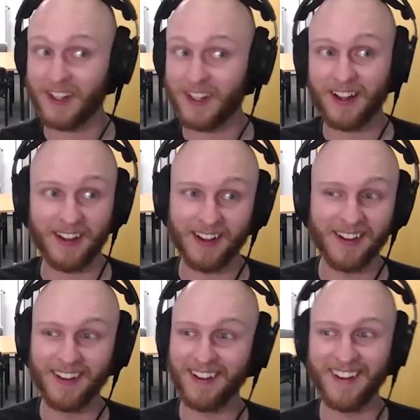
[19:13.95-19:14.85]
Nope.
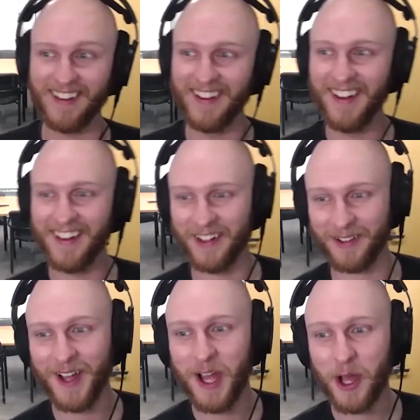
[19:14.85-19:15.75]

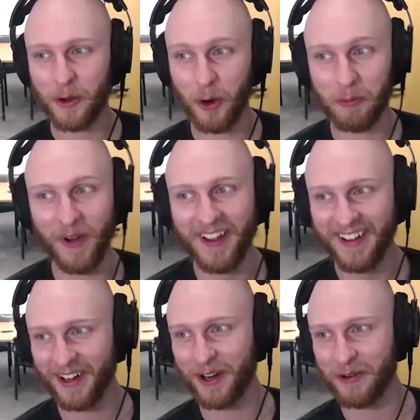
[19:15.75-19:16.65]

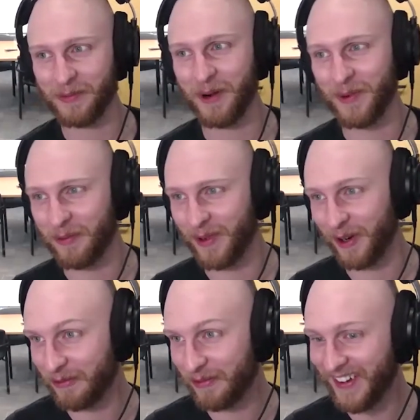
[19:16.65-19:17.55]

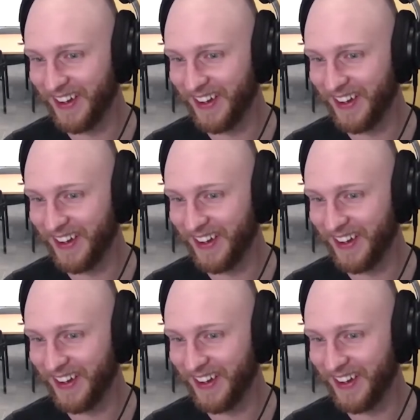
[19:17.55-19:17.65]
Nope.